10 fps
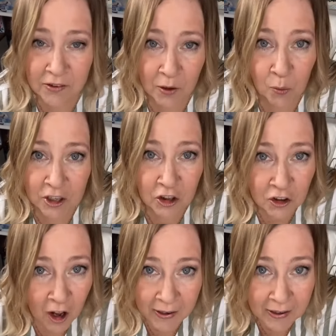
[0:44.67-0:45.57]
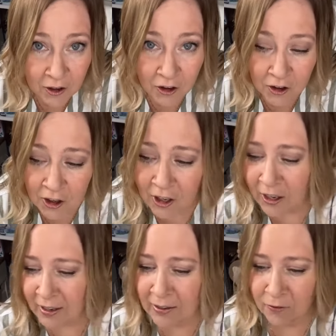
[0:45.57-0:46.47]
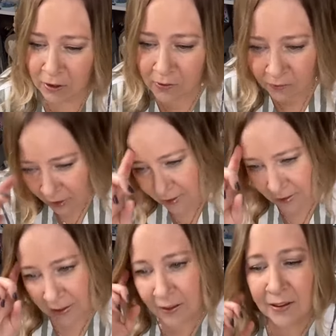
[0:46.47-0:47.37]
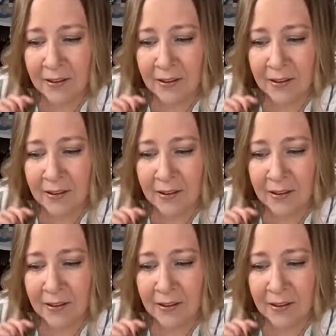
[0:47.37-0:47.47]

So when you're not here, it feels funny.